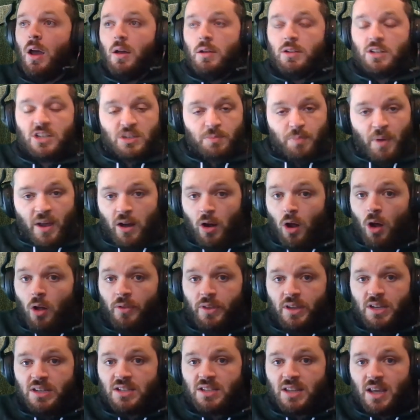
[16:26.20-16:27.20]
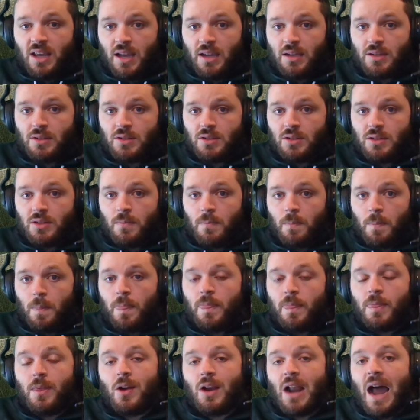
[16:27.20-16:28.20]
Despite all these things,
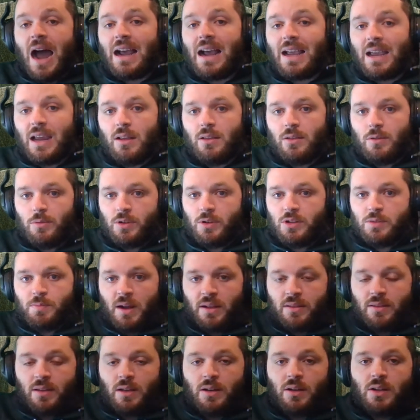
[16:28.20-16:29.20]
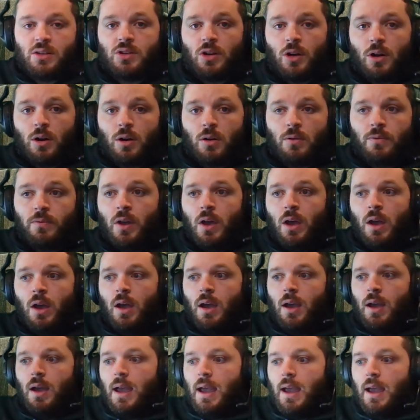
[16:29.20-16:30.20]
they're not getting the respect they deserve.
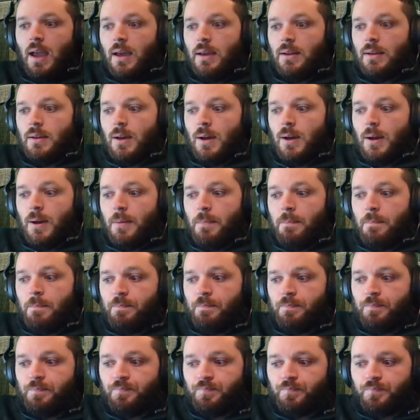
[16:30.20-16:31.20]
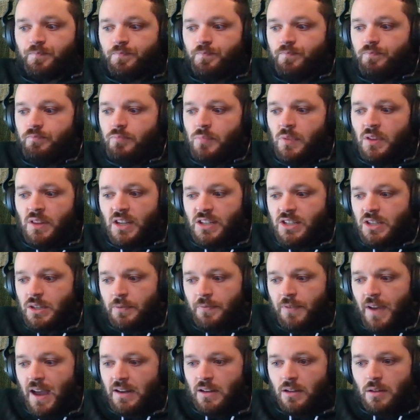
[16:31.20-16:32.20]
And this is, the
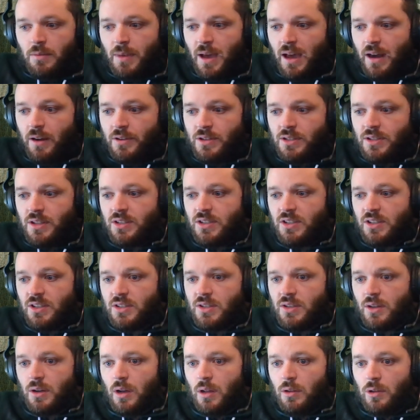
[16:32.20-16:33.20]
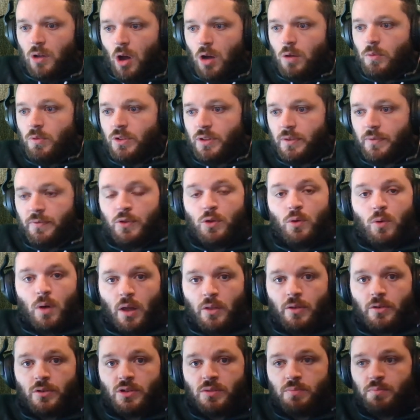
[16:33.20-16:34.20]
fact of the matter is, this is, along with a few
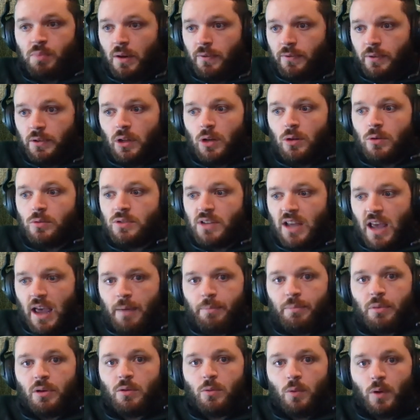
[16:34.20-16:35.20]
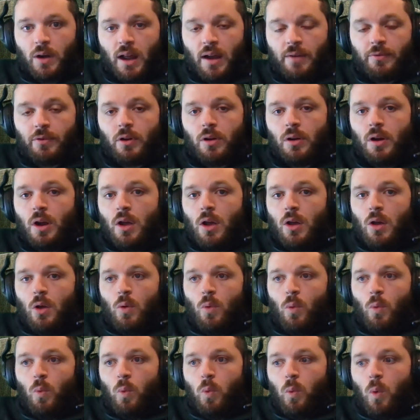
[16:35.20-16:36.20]
others, Buffalo, Tampa, whatever,
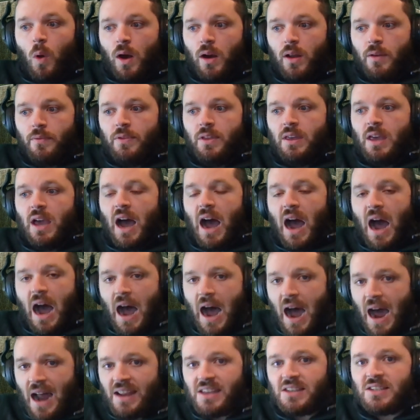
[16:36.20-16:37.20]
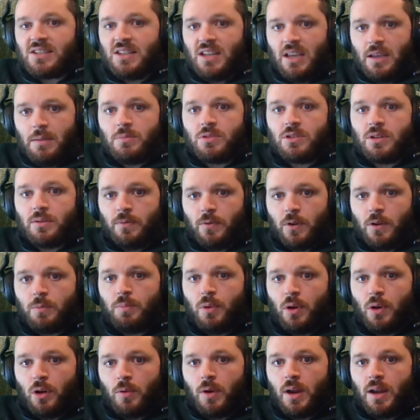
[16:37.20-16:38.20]
one of the hottest teams in
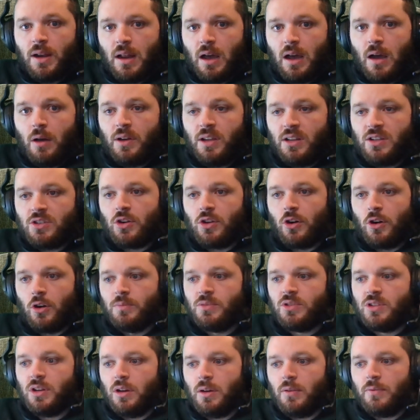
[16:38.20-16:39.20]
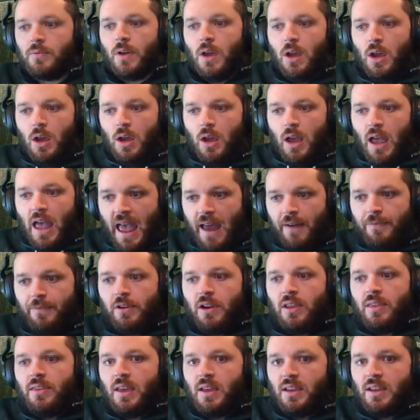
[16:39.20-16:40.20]
football right now in terms of
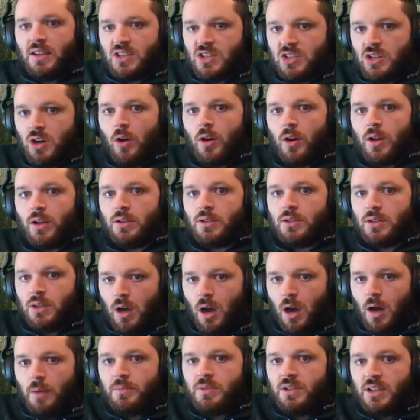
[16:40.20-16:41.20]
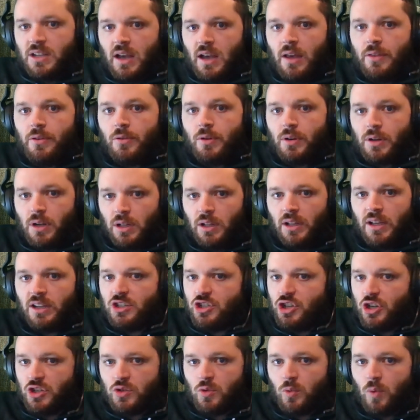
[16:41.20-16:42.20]
everything is starting to come together and click
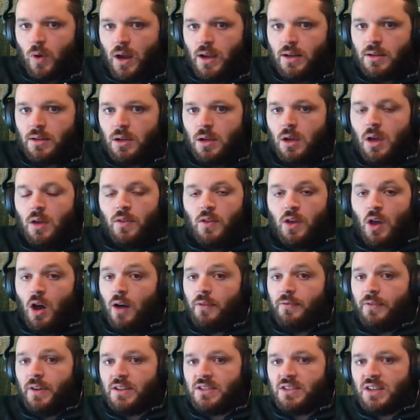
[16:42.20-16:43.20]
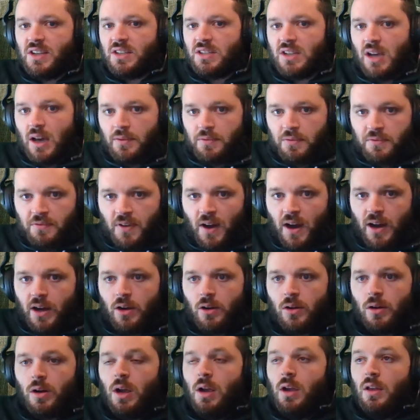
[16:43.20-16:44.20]
just right. The offense is on
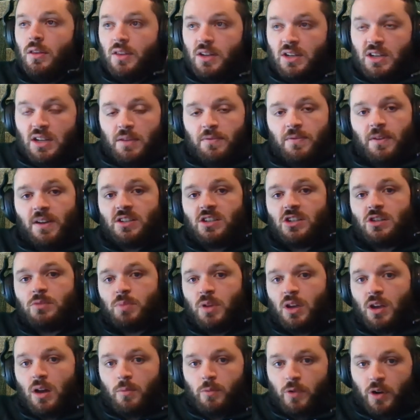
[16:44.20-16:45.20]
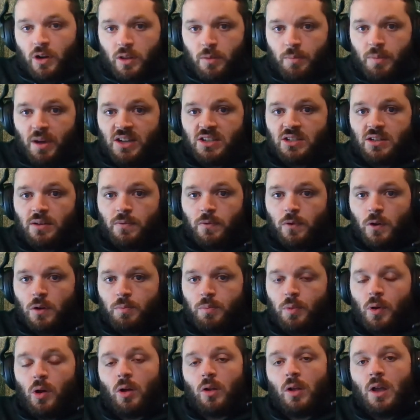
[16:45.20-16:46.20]
fire. The defense has become one of the best in
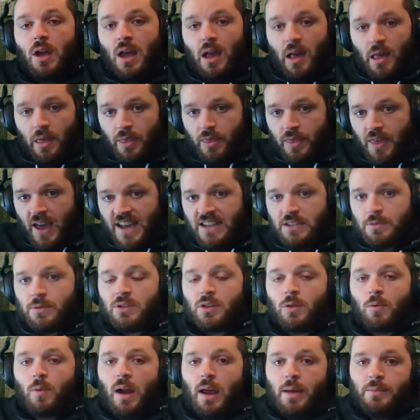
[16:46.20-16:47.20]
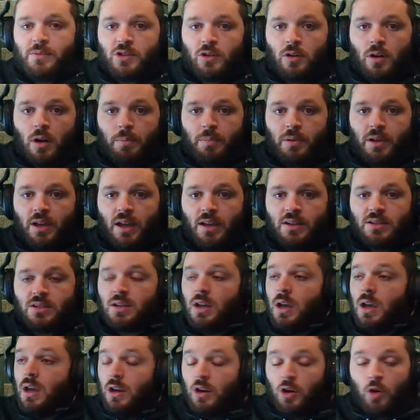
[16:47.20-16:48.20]
football. That's what the Rams are up
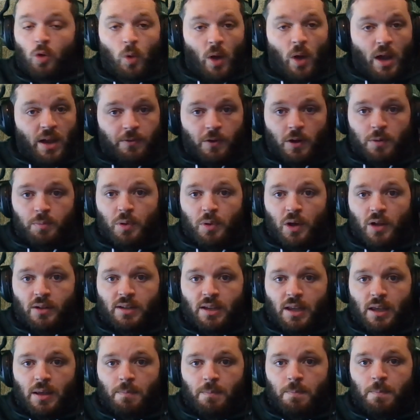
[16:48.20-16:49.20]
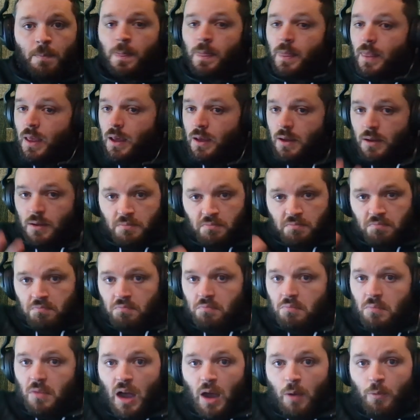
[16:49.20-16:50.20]
against. Great football team.
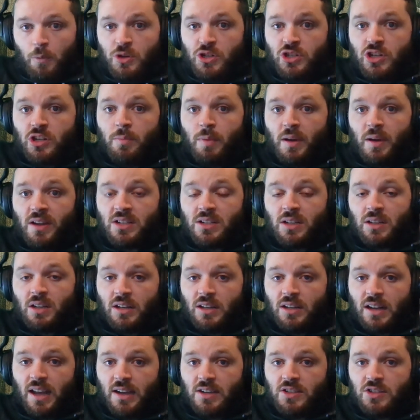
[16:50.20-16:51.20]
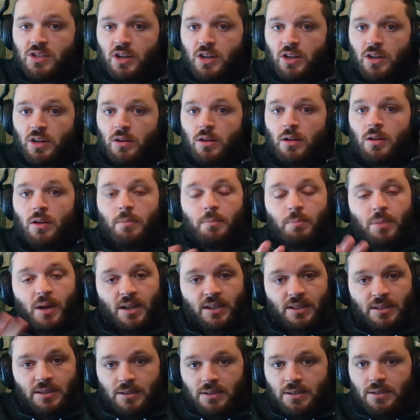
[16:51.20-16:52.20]
I wish you the best of luck next year, but